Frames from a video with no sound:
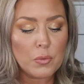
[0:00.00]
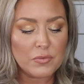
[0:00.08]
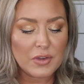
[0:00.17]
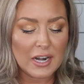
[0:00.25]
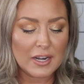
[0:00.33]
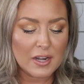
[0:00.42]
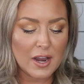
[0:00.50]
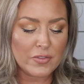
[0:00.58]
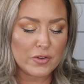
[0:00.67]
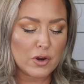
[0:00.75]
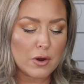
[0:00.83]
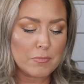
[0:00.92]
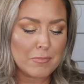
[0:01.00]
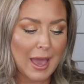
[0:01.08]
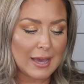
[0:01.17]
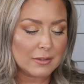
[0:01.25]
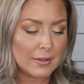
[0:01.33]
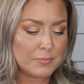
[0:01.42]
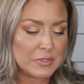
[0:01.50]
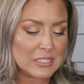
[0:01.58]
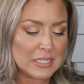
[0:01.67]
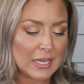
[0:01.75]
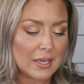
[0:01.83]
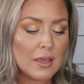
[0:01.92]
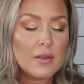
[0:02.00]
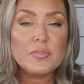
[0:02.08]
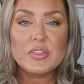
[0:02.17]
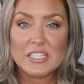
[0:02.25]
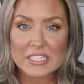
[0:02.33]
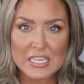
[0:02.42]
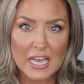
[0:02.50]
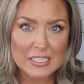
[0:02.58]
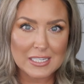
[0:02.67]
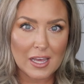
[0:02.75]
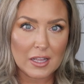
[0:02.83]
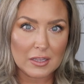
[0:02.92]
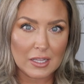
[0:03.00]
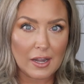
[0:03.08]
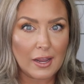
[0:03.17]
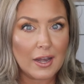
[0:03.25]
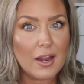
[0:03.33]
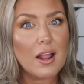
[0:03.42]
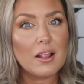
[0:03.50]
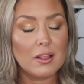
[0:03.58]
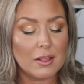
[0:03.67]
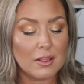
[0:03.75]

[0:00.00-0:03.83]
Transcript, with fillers: we've got another MAC lipstick the Ciate London